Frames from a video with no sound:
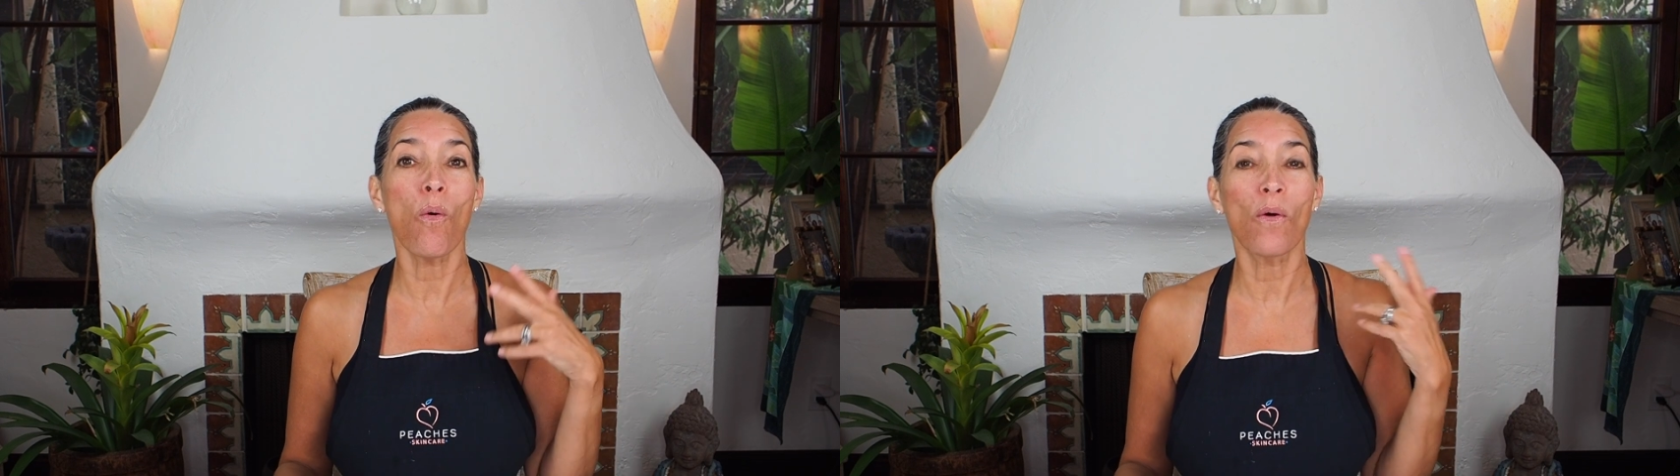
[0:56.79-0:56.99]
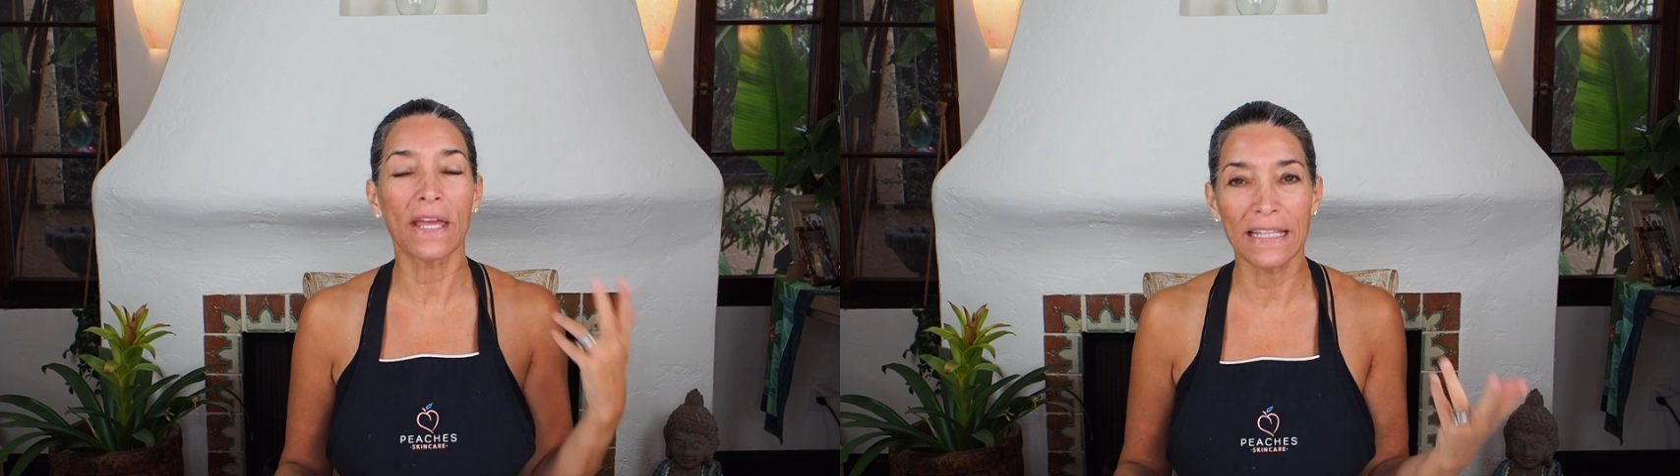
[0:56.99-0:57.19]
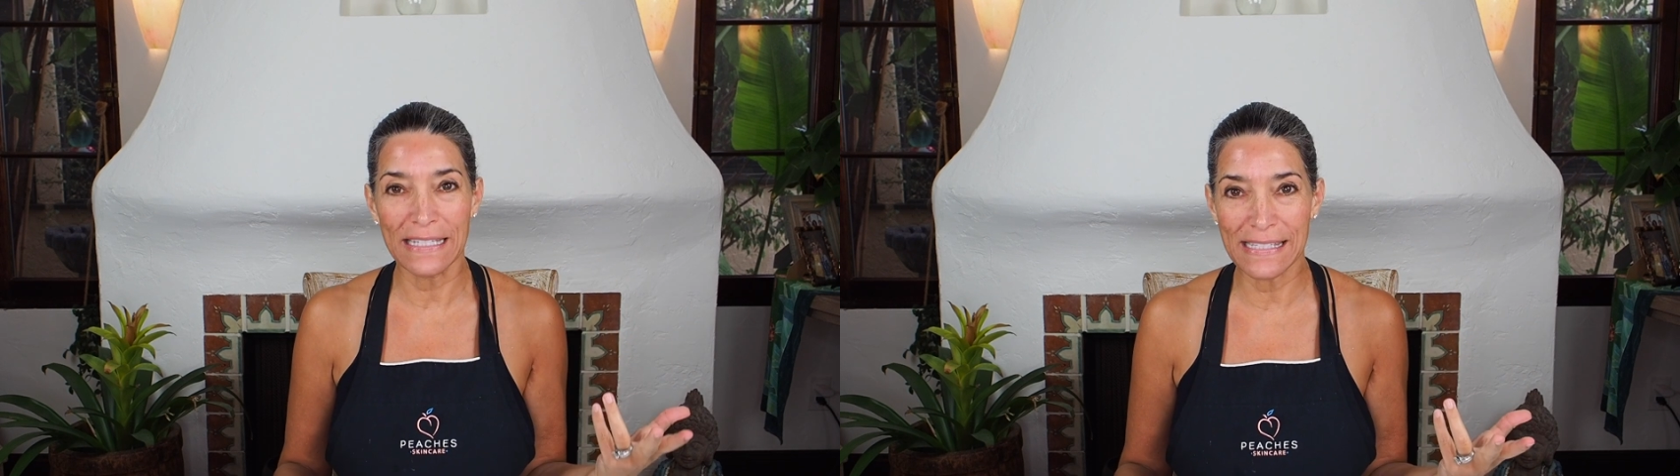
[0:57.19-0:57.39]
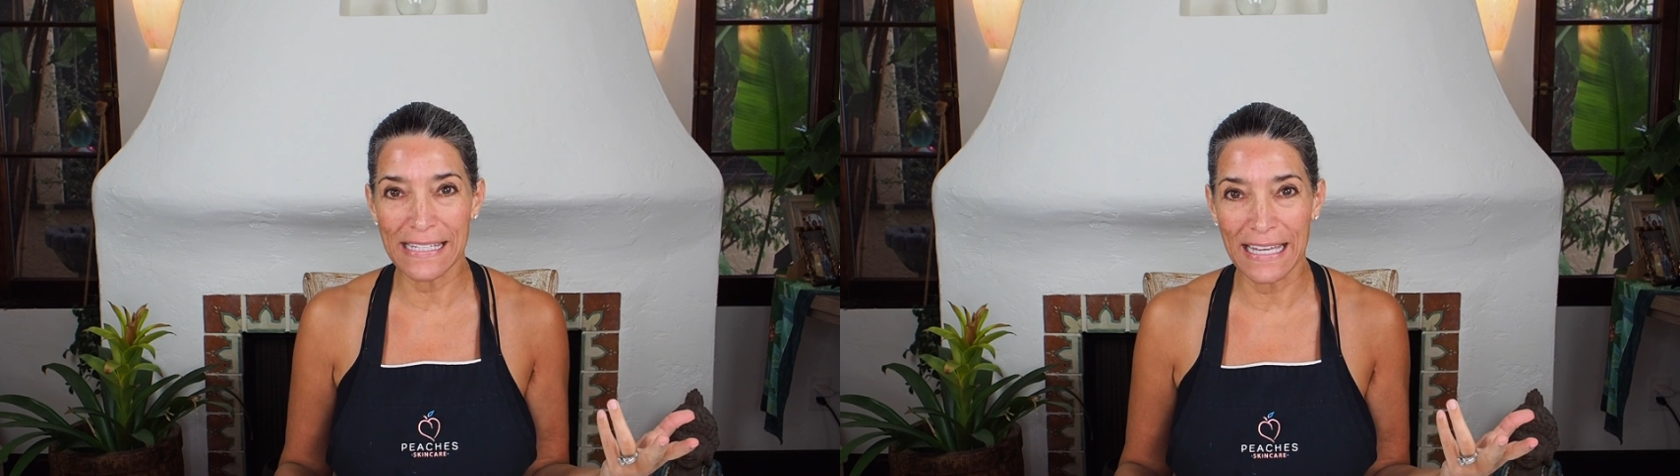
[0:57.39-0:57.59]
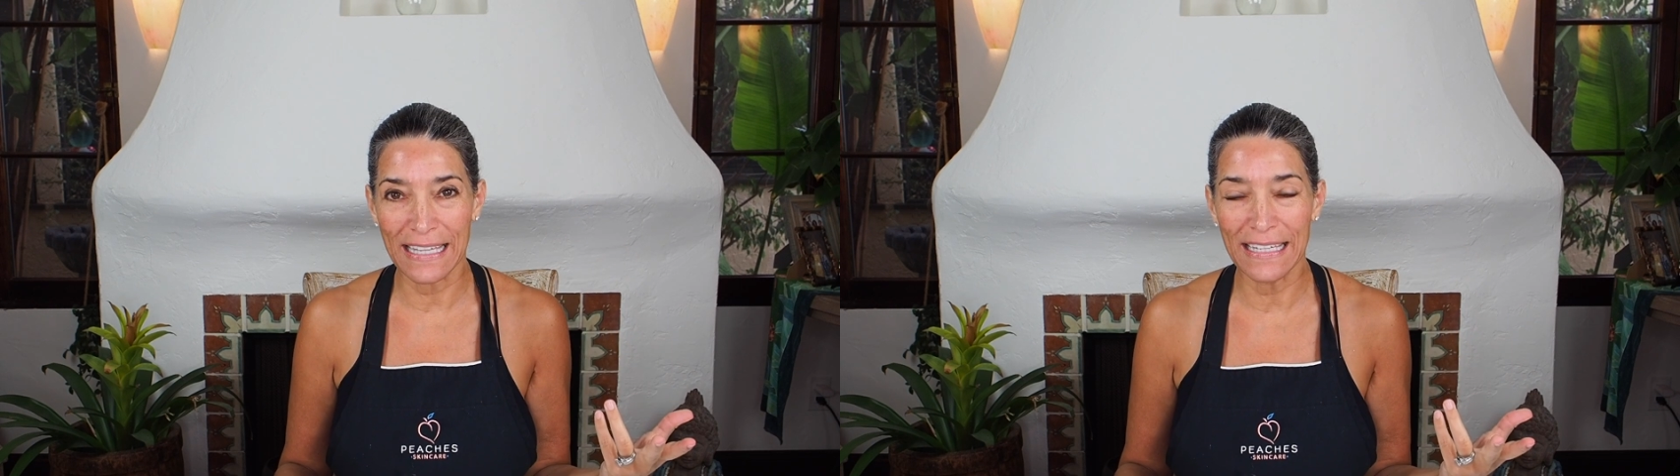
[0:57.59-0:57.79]
oily
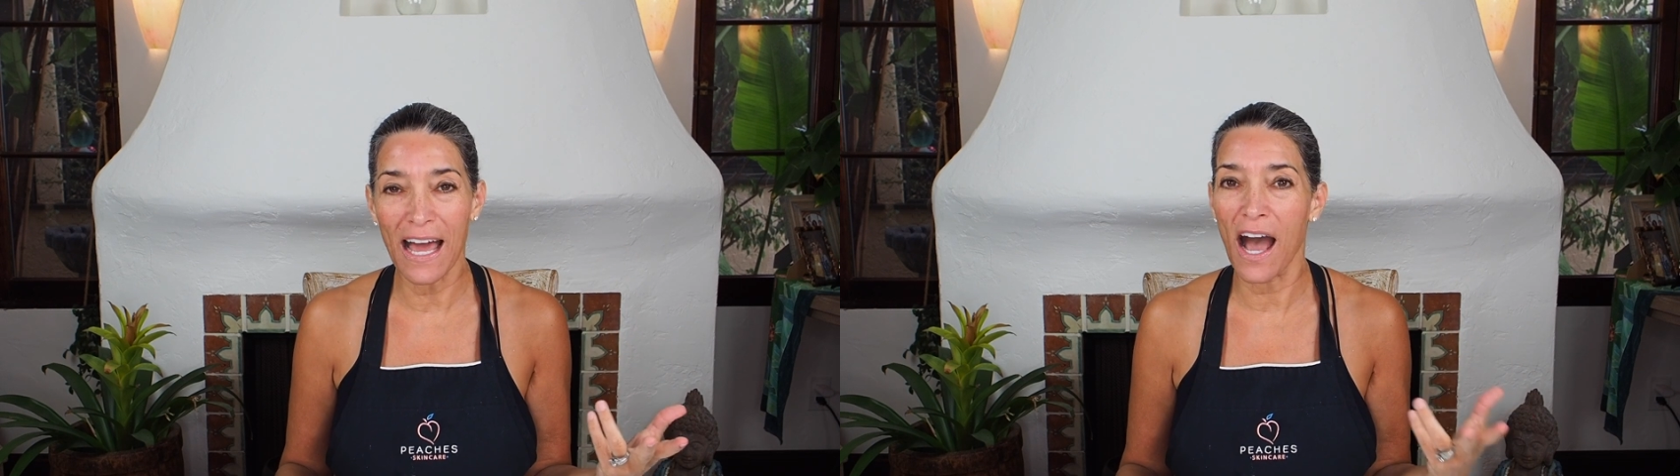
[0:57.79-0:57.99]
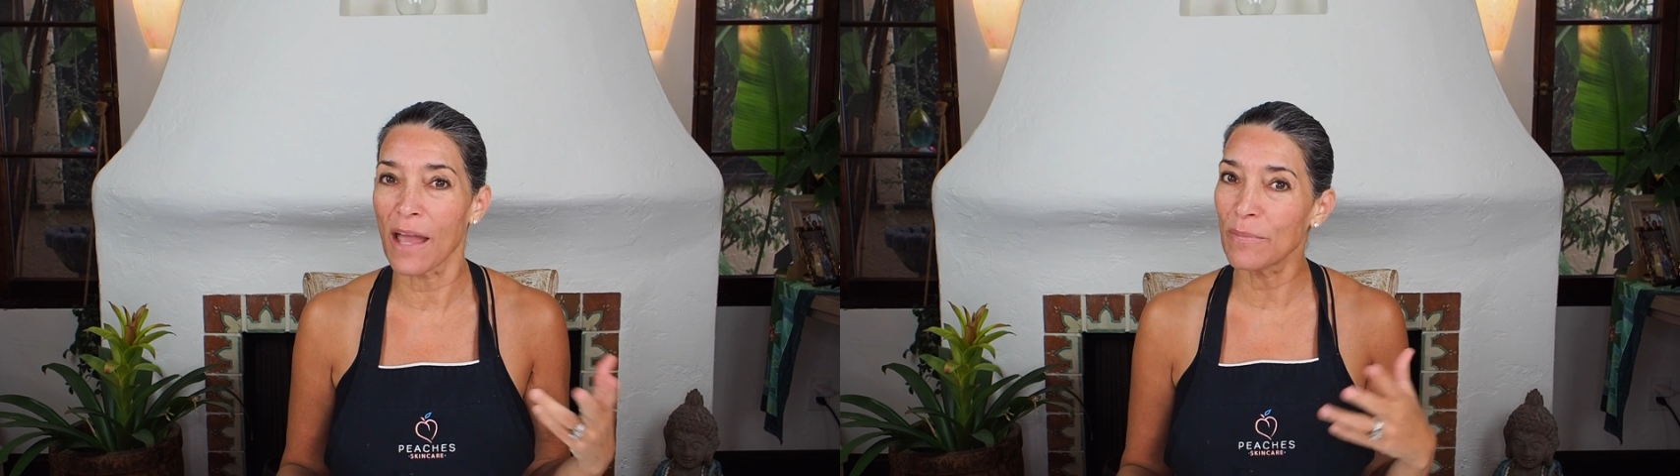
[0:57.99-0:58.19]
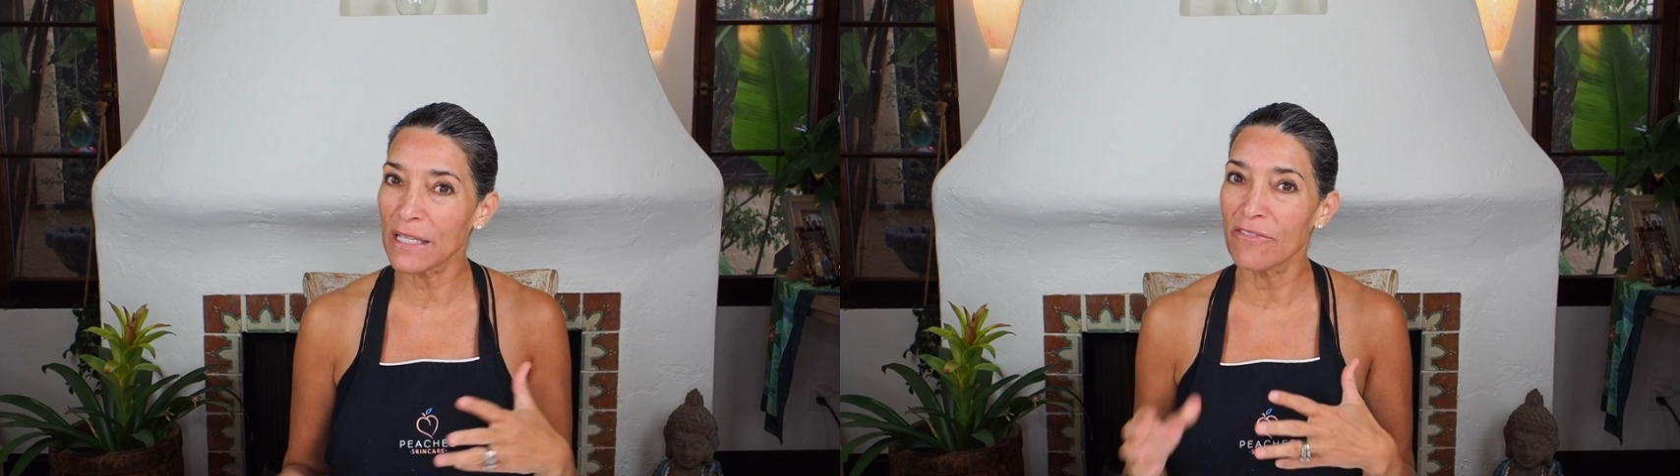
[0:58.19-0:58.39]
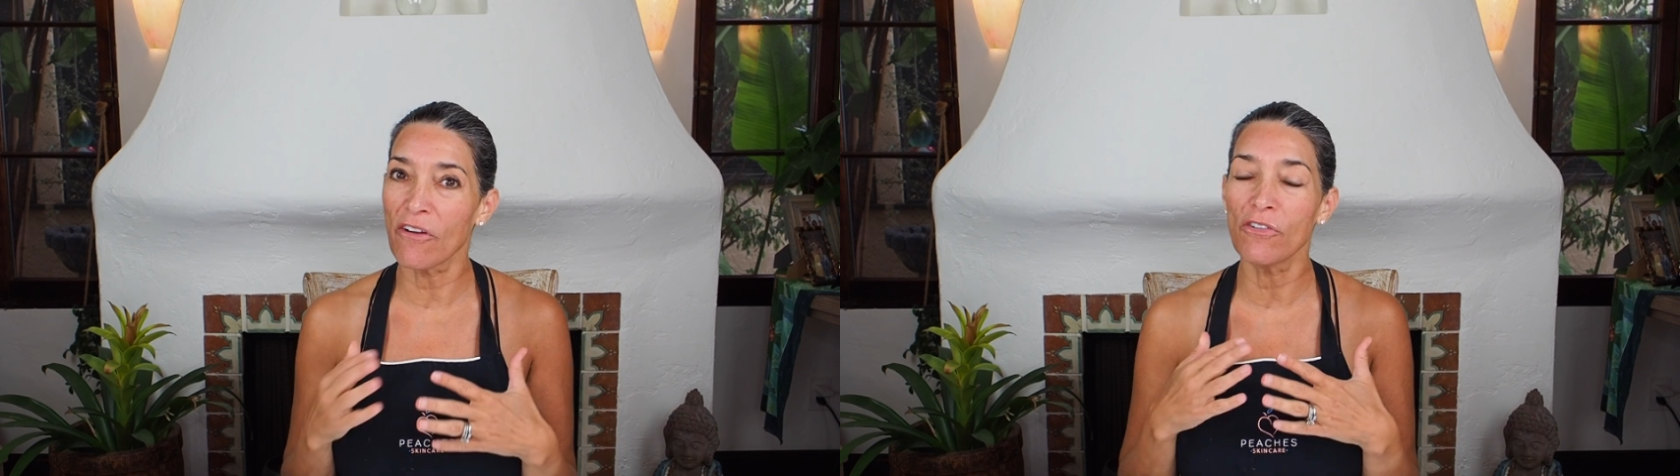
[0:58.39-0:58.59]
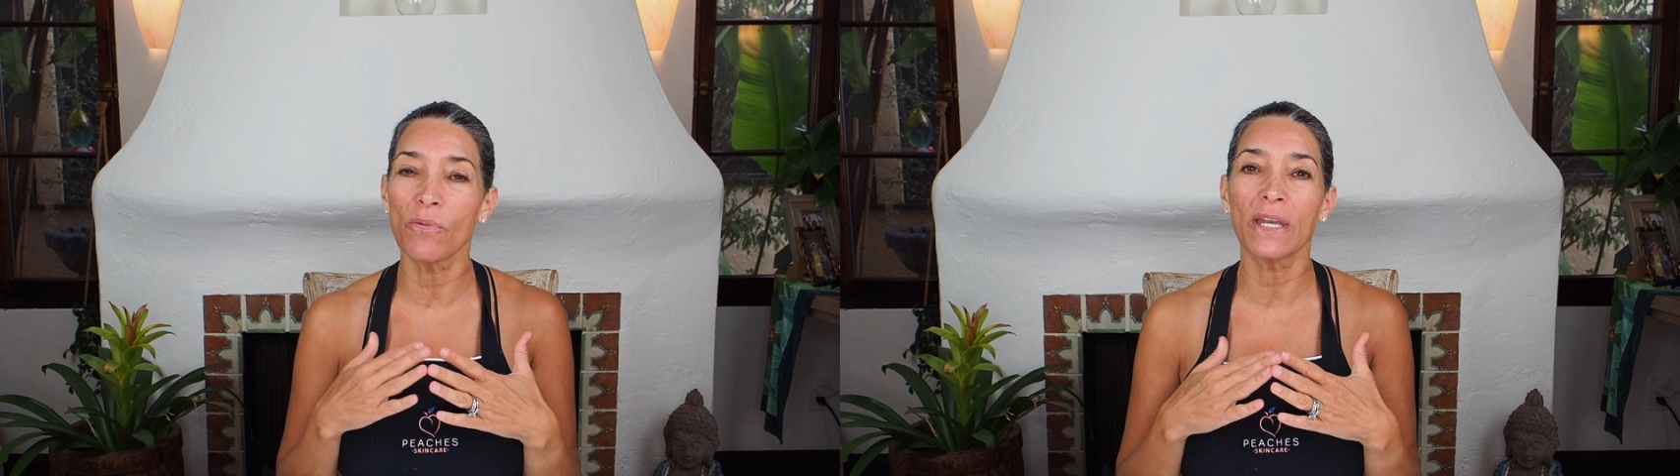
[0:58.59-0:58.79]
skin, I believe
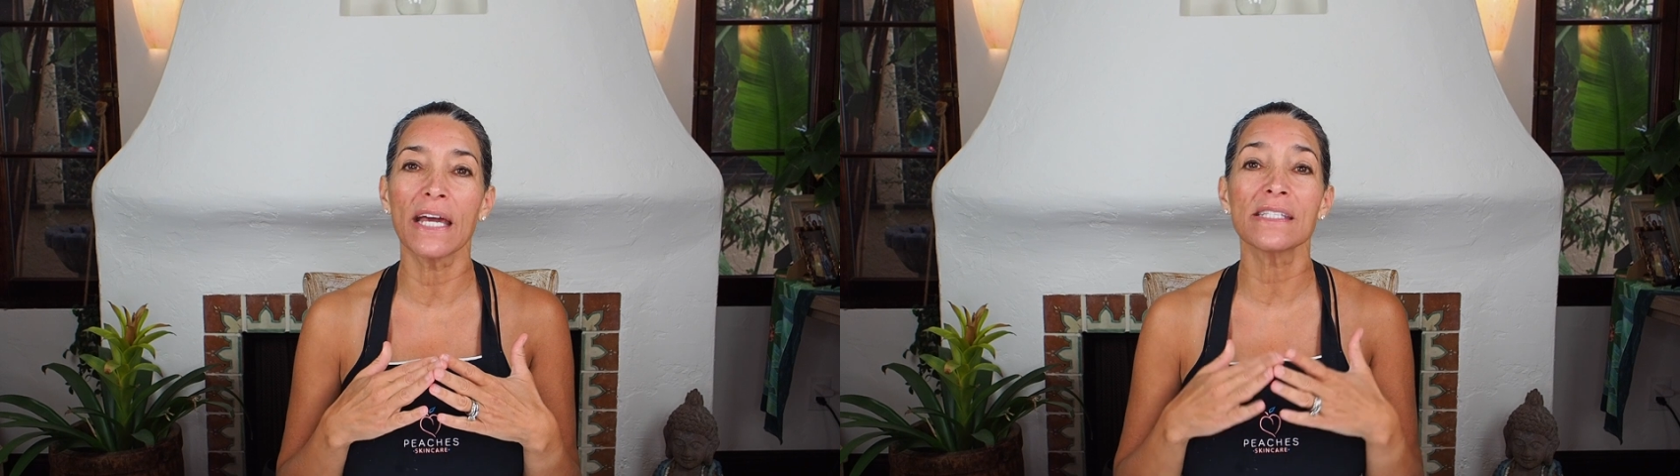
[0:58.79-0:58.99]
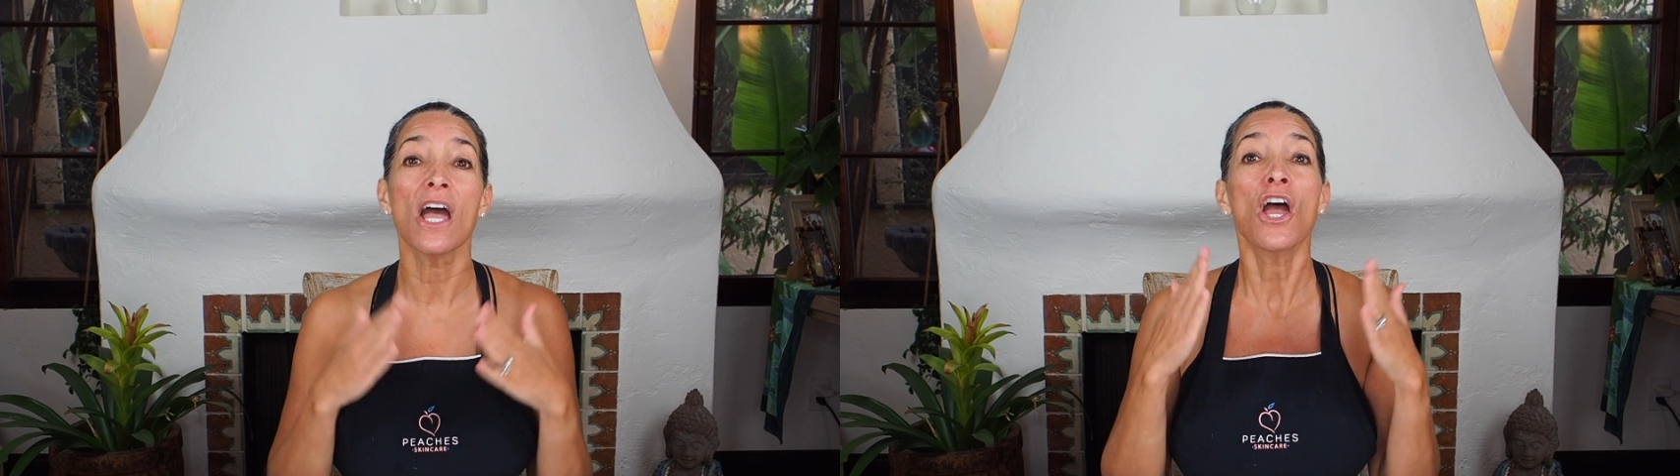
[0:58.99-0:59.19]
everyone has